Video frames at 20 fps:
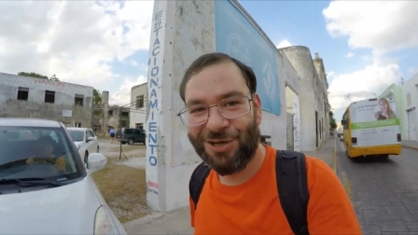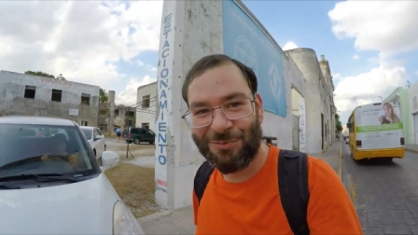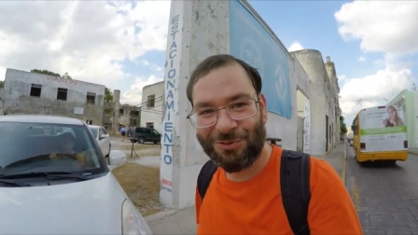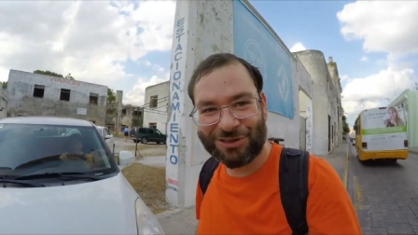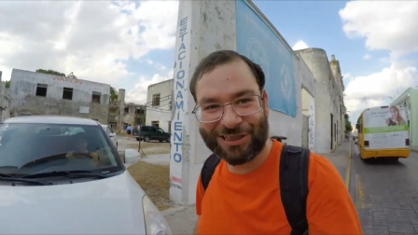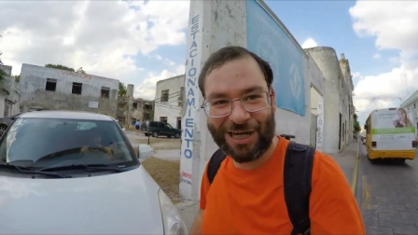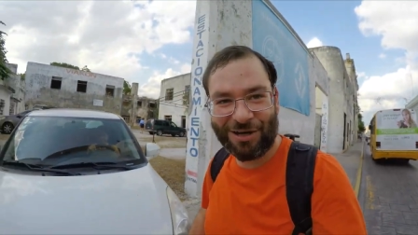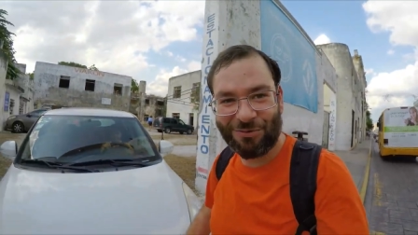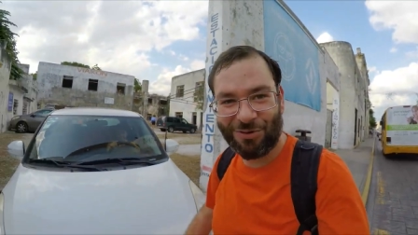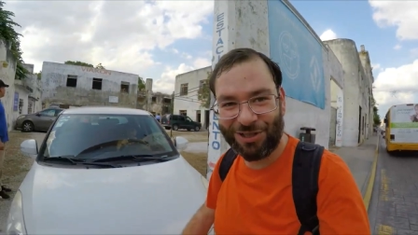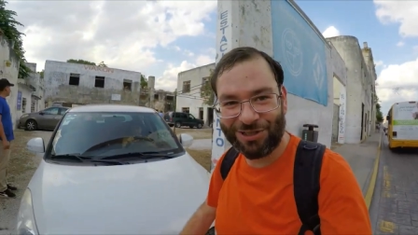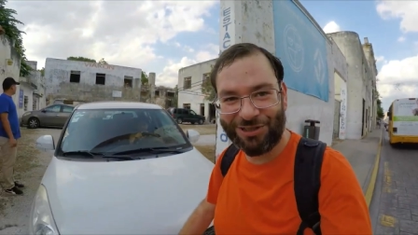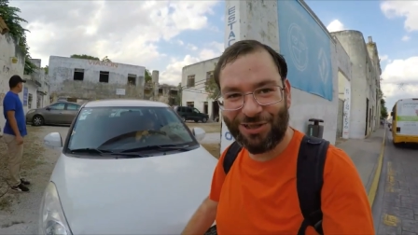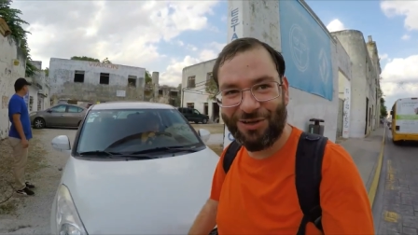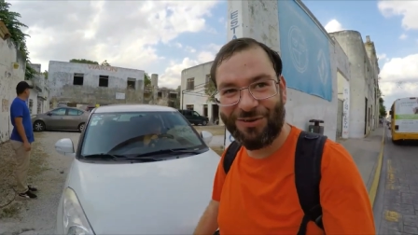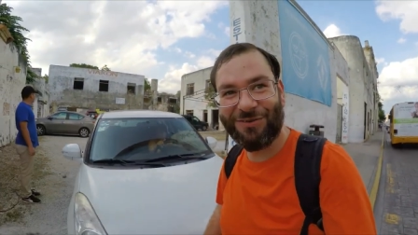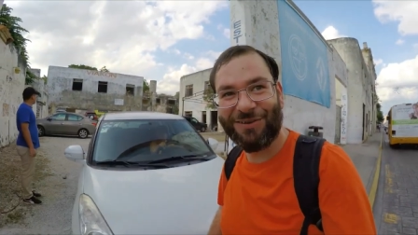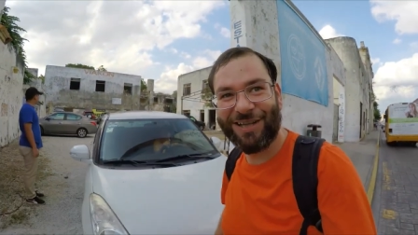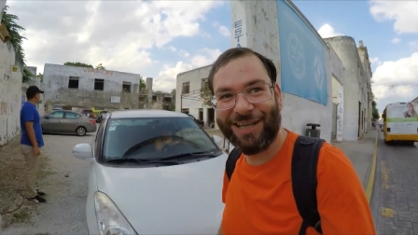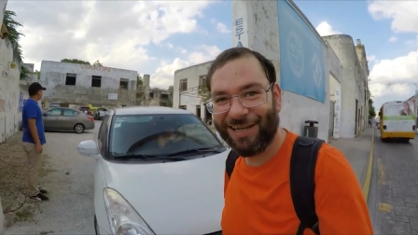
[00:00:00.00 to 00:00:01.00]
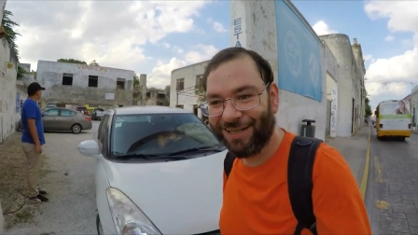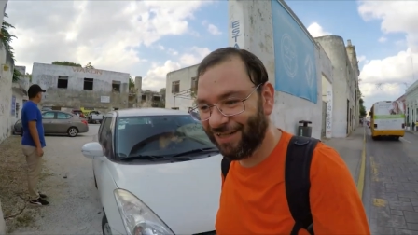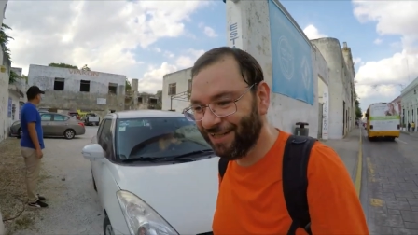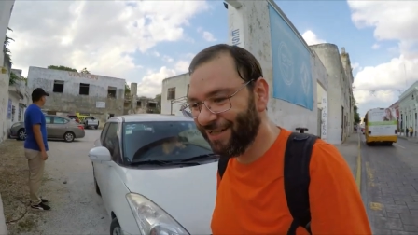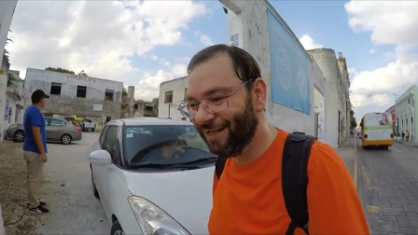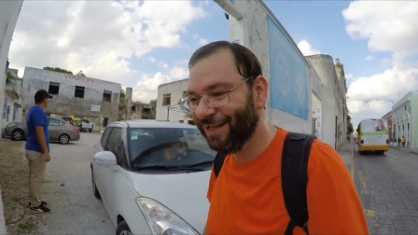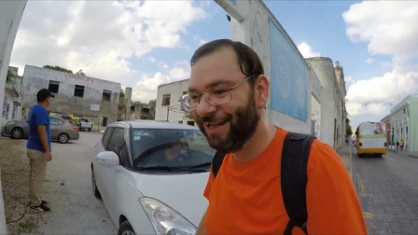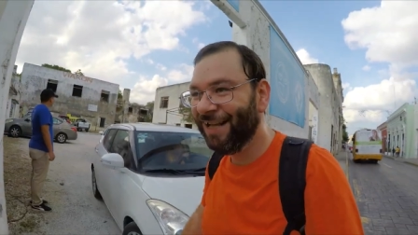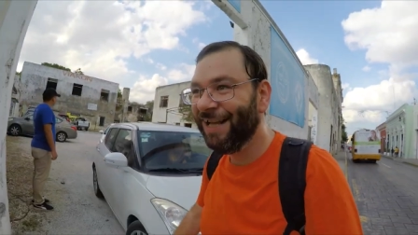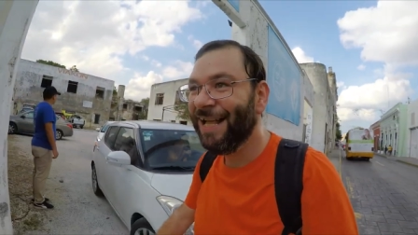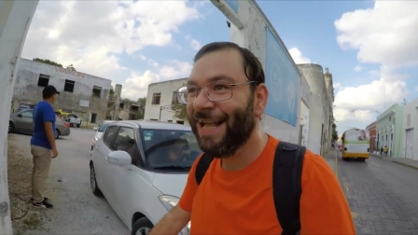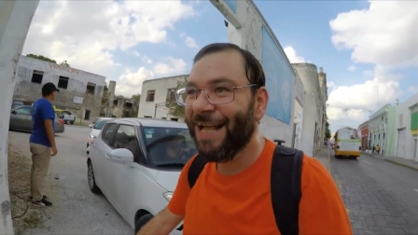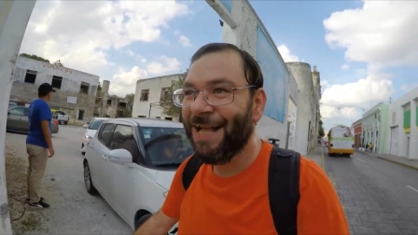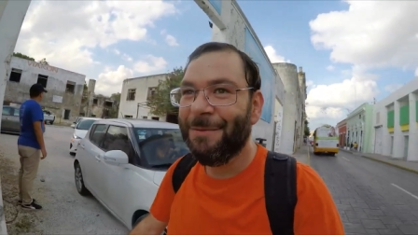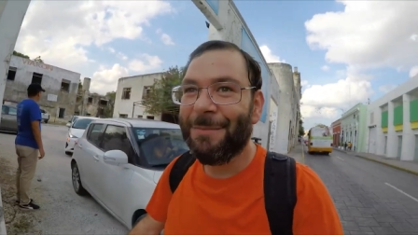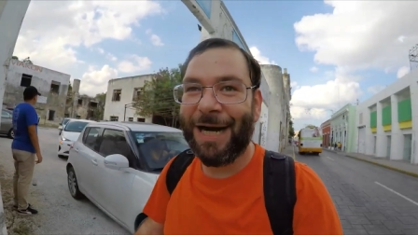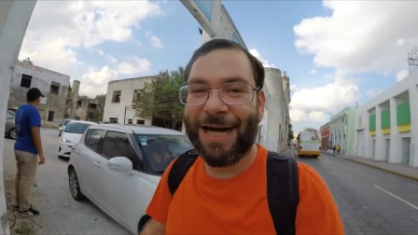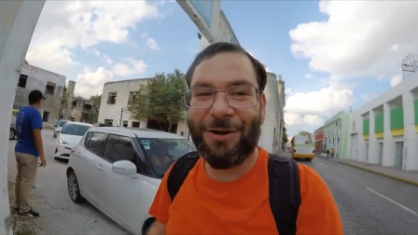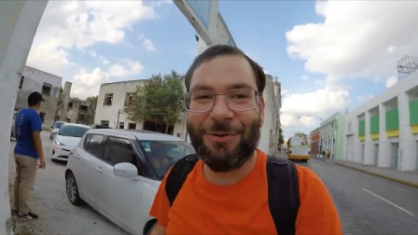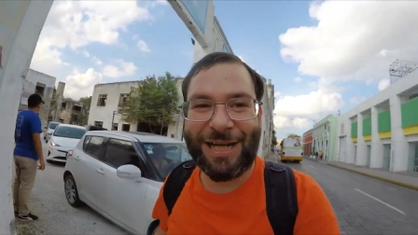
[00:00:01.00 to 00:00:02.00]
almost got run over there.
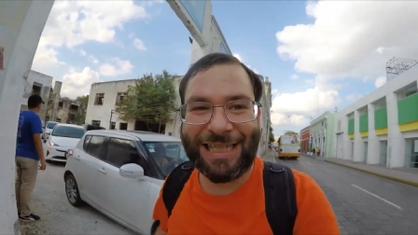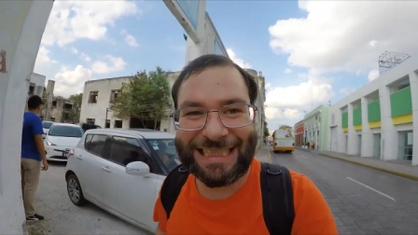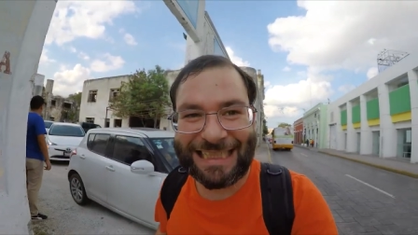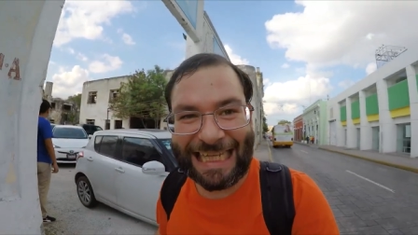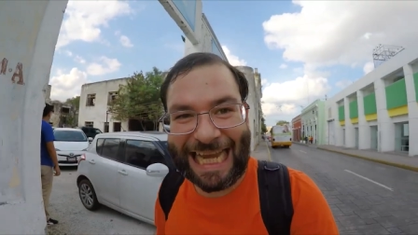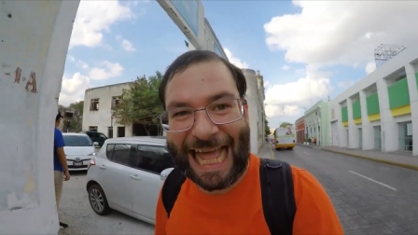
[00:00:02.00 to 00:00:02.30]
But anyways,